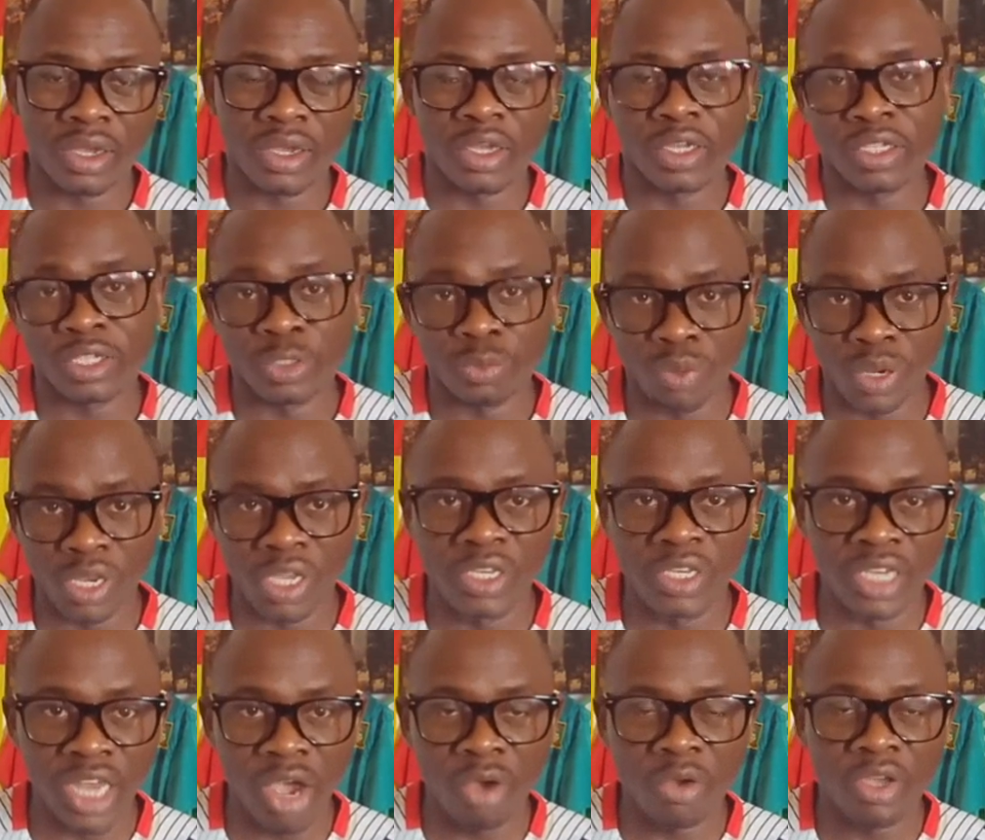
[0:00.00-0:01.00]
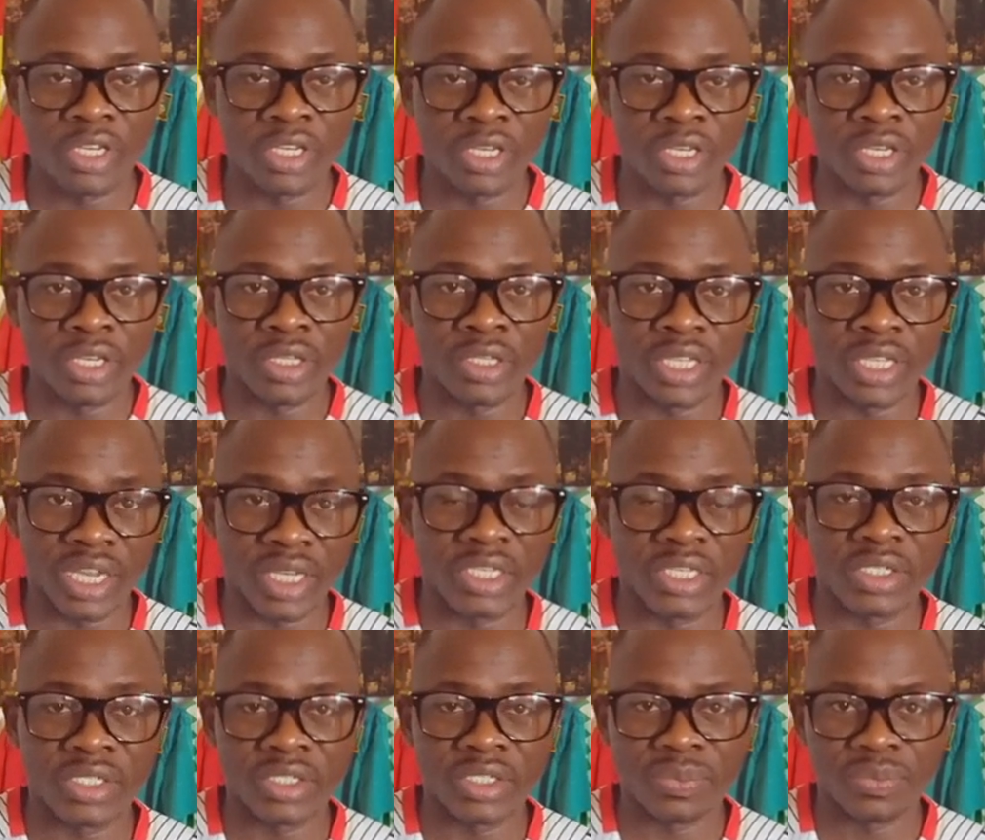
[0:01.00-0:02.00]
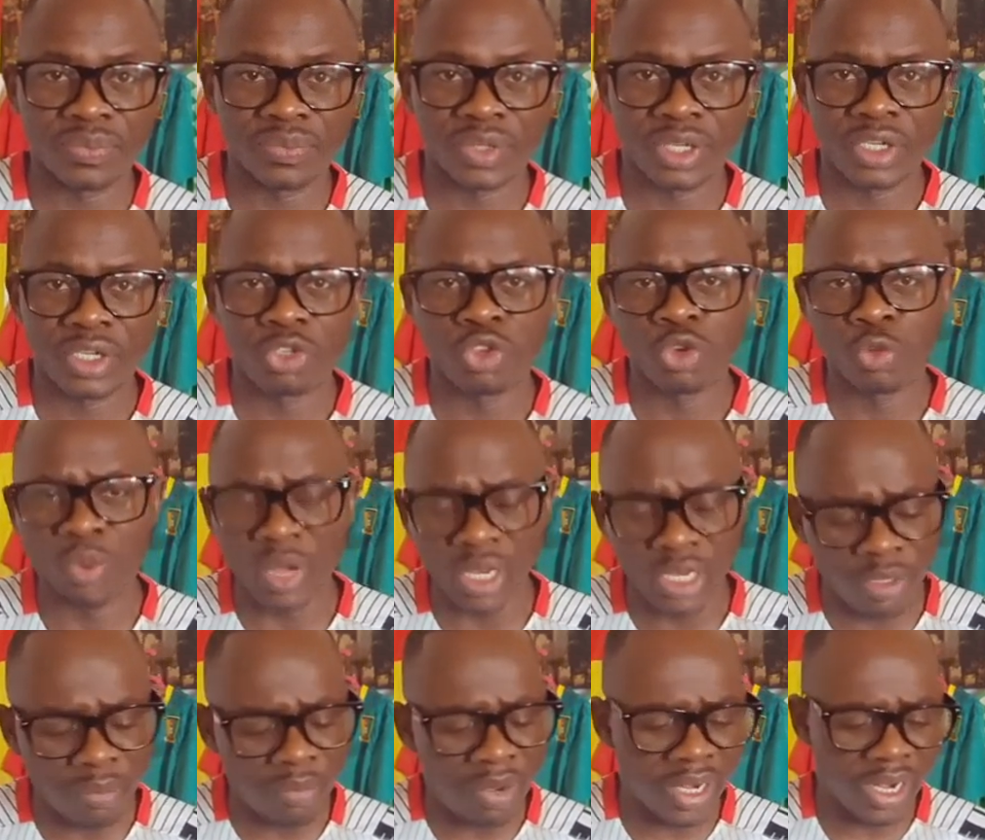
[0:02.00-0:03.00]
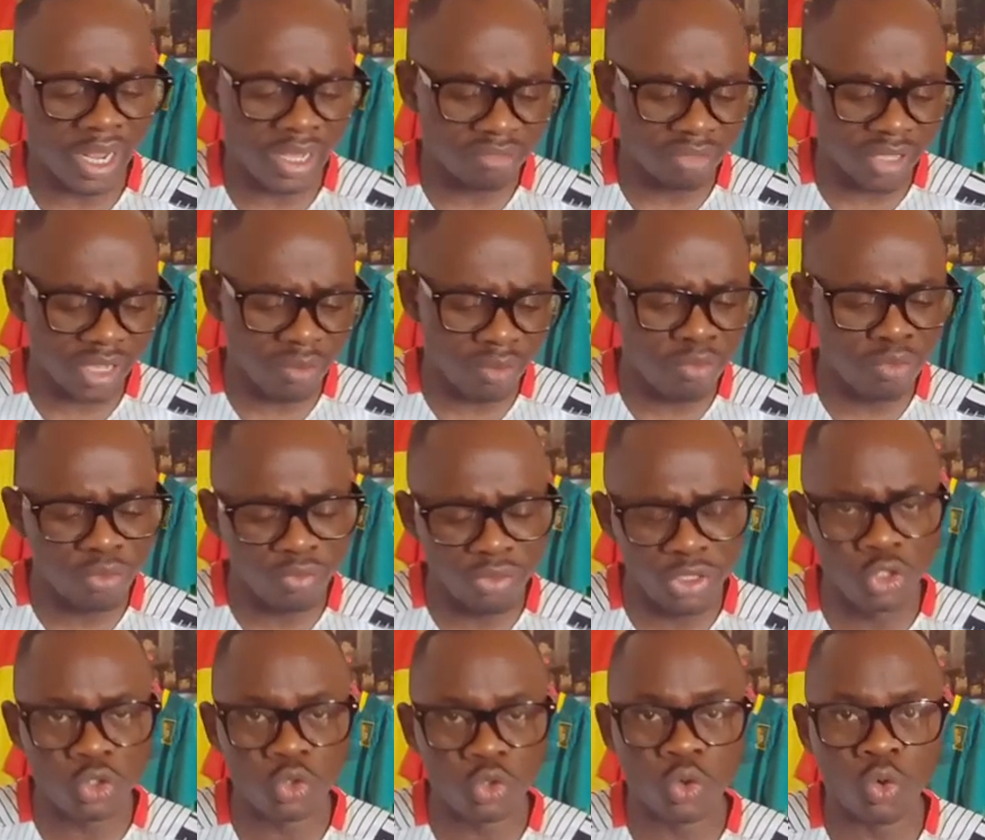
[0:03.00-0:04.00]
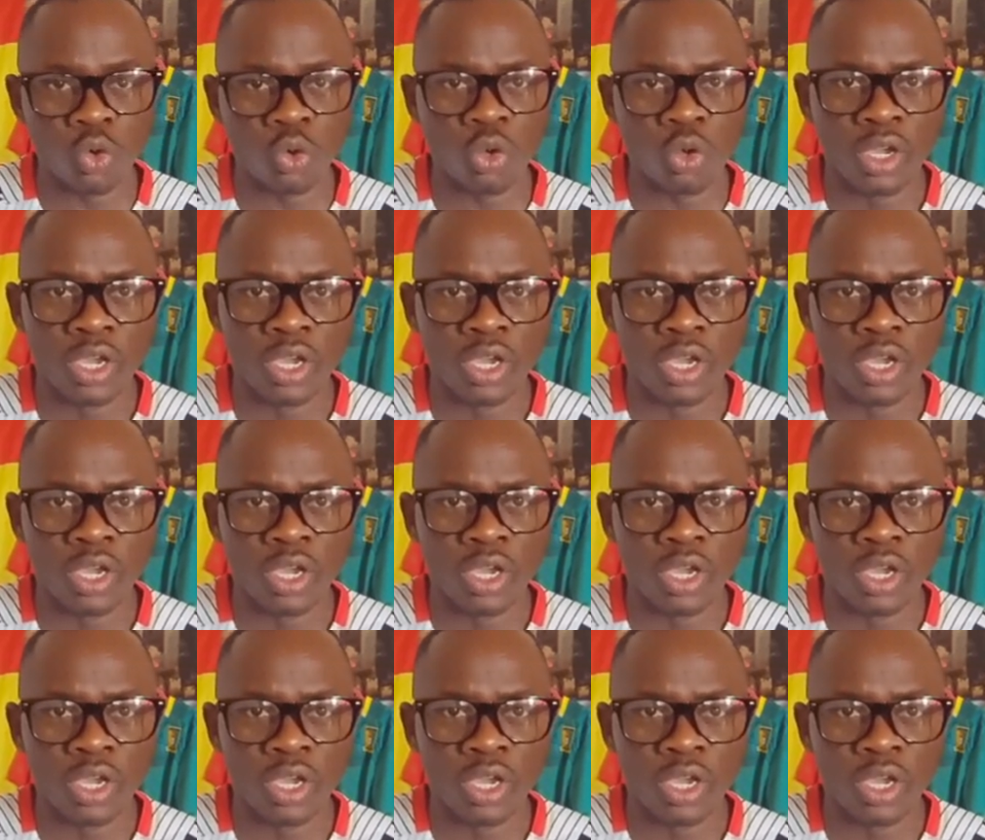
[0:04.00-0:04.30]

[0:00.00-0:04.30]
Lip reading: is playing now in the Turkish Super League. But after moving to